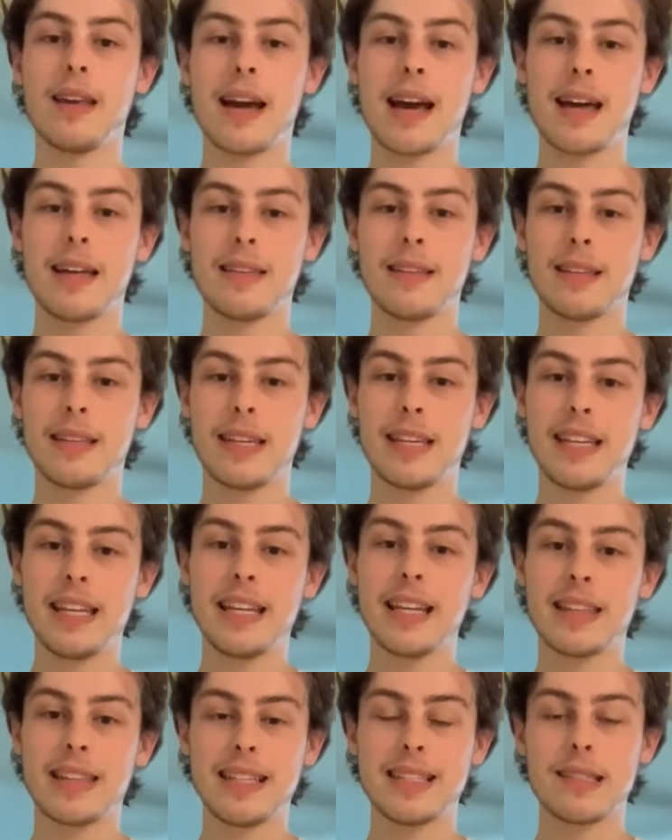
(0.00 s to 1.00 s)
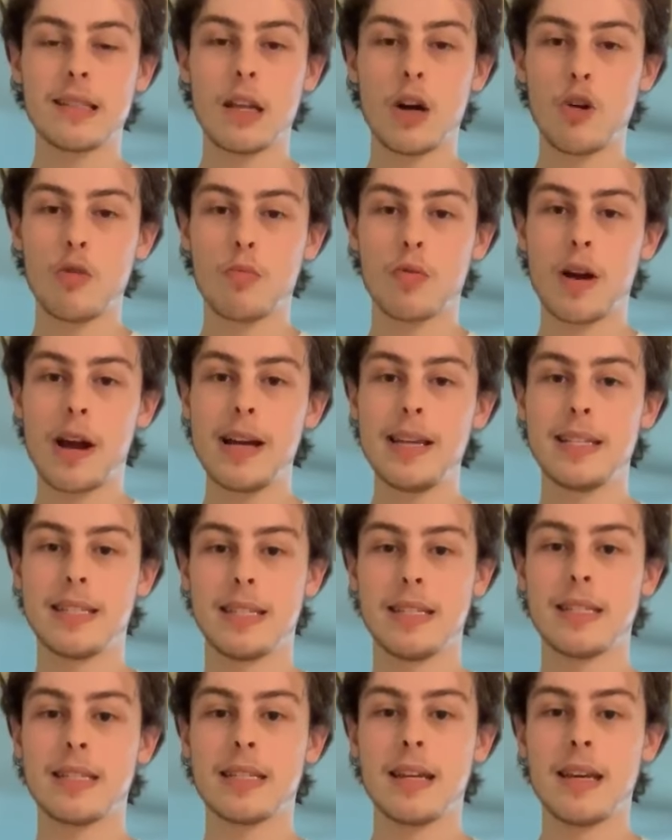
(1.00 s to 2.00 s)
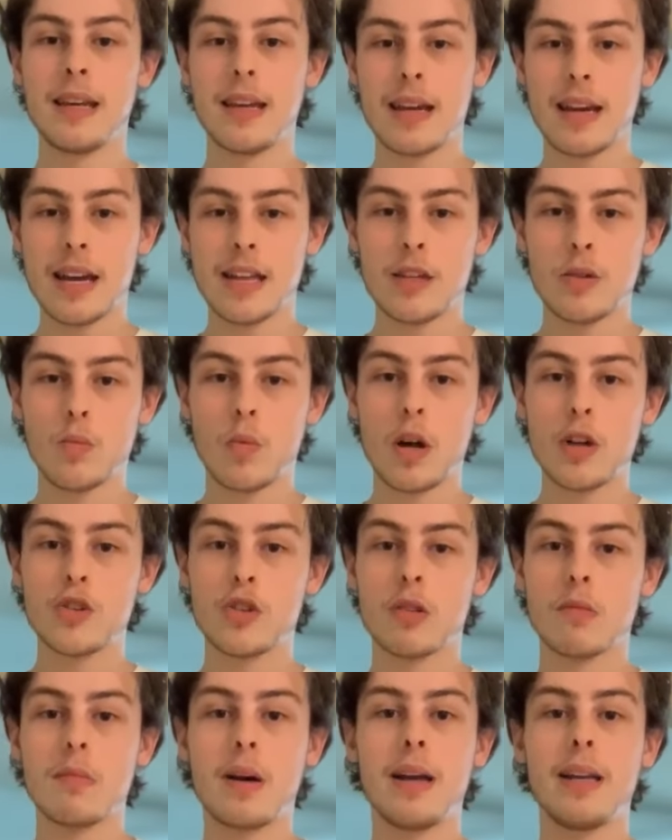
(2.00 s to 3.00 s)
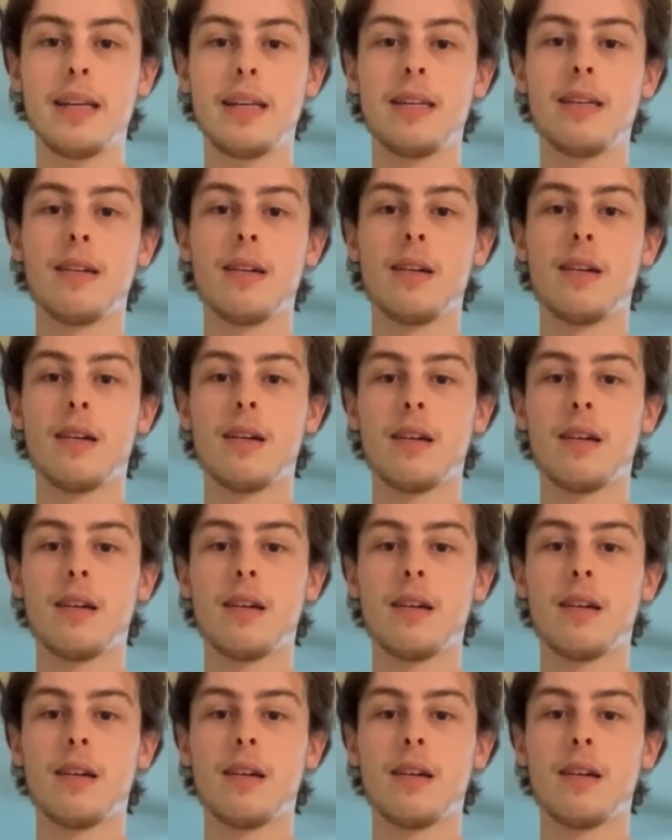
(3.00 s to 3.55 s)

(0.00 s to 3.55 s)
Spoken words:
in at these low prices and then watch your money